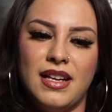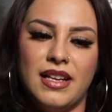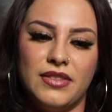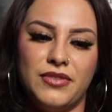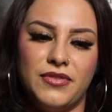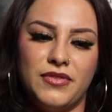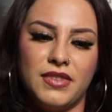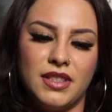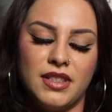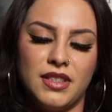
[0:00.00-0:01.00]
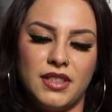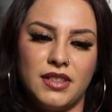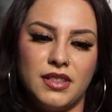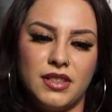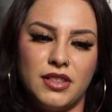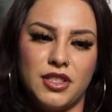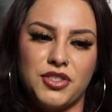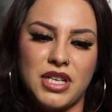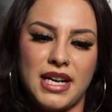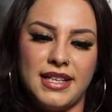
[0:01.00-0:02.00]
If you're
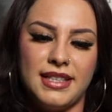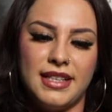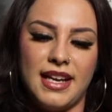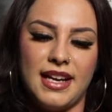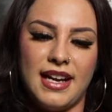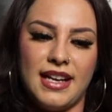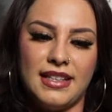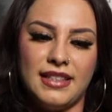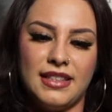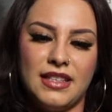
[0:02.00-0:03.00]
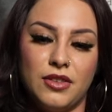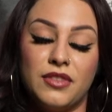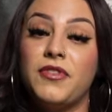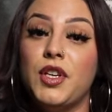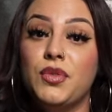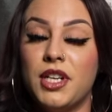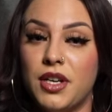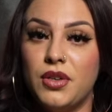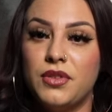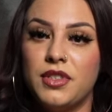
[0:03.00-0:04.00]
trying to get at, or if you
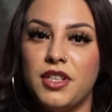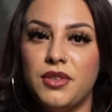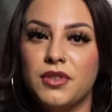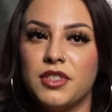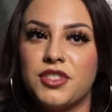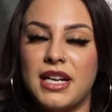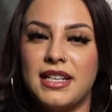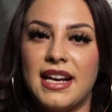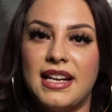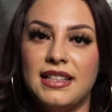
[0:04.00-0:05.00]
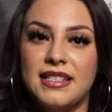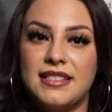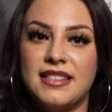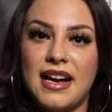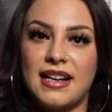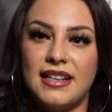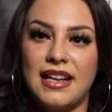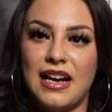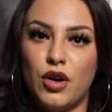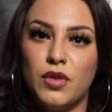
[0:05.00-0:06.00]
know you are trying to get at least that kind
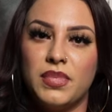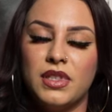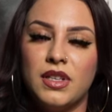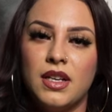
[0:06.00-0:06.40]
of help,